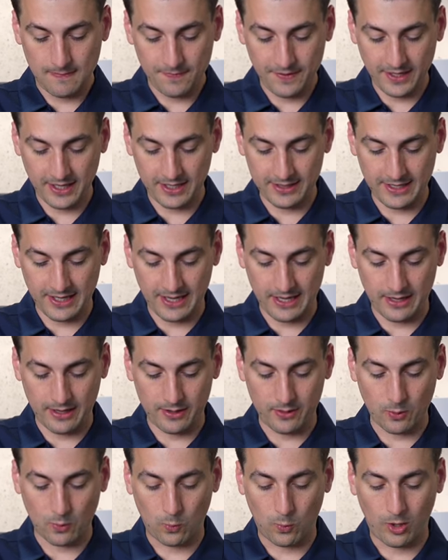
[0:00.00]
And then
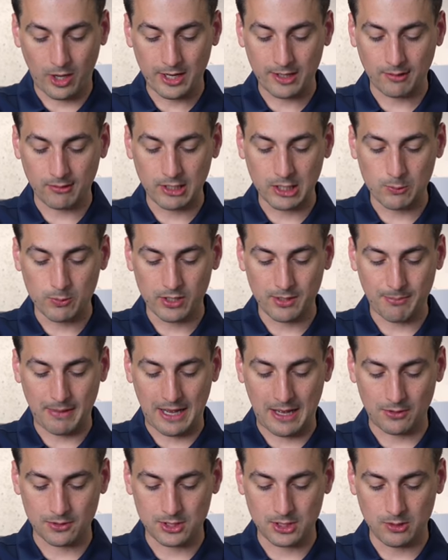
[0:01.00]
what liquid
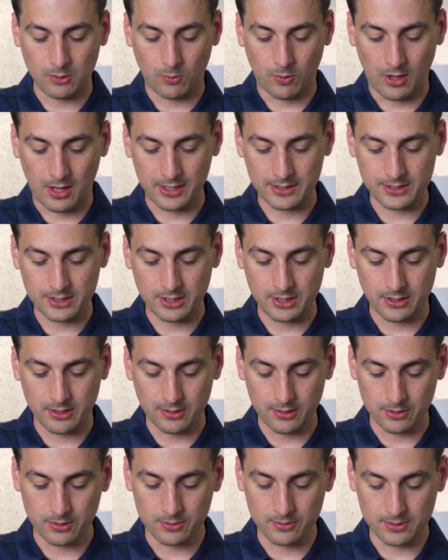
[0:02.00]
amount do you want to
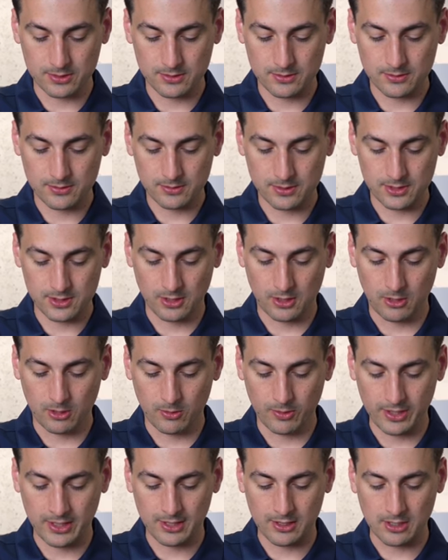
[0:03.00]
use? So
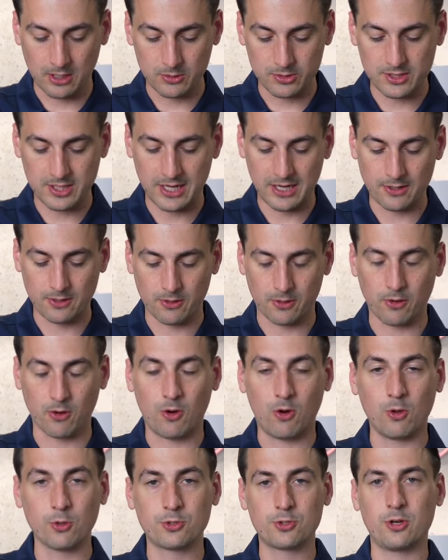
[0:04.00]
eco, standard, or
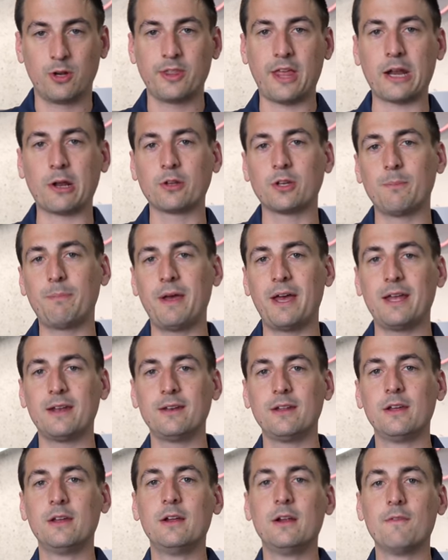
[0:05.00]
ultra, that'll depend
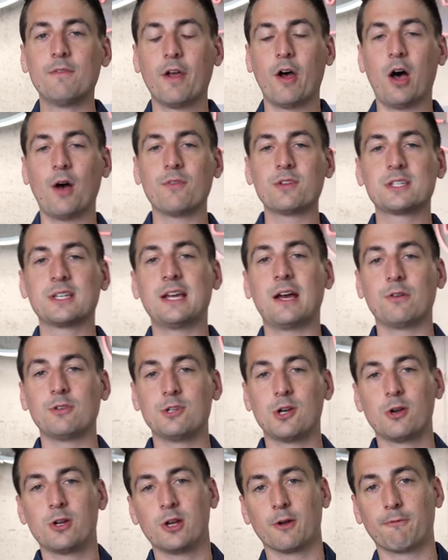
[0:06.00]
obviously how
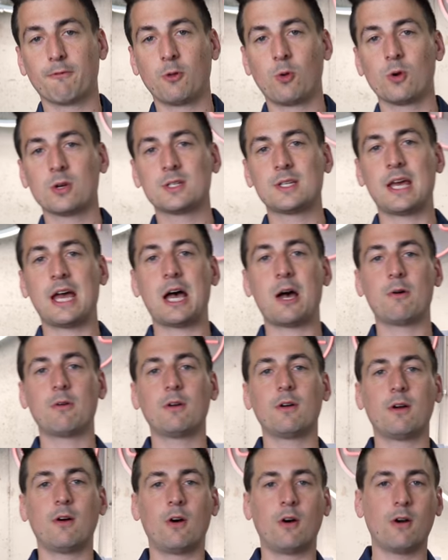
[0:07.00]
dirty your floors are,
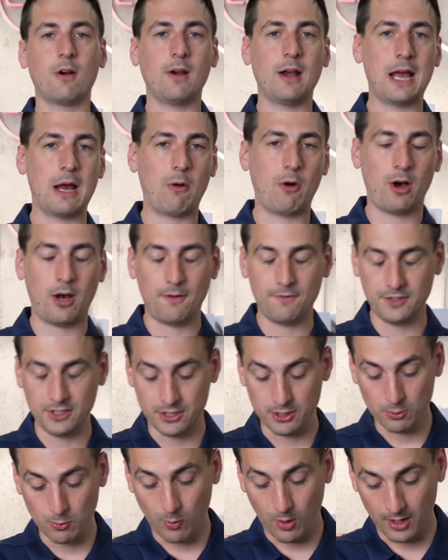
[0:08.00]
how often
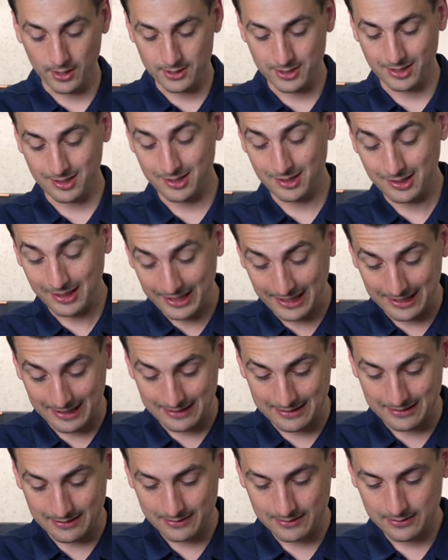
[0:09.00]
you want to
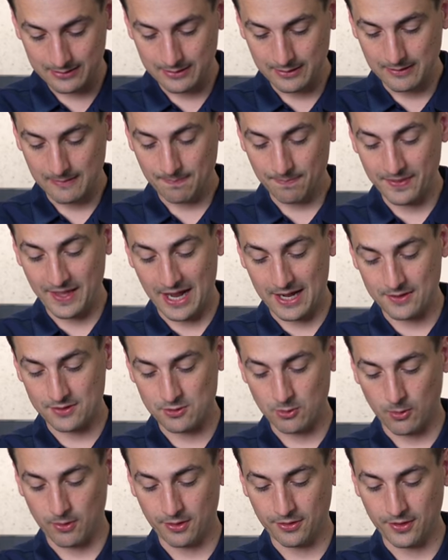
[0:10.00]
clean, that
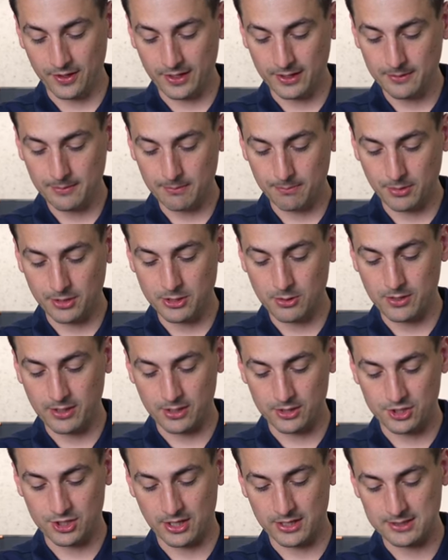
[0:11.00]
sort of thing. But you can
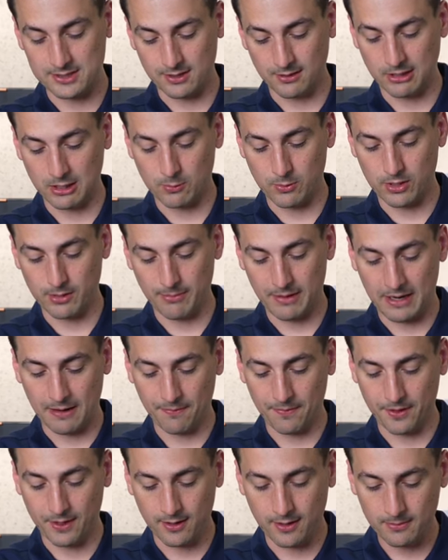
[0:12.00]
adjust the liquid amount
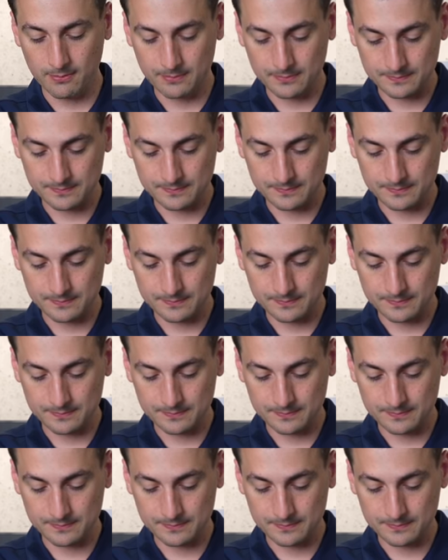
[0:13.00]
there.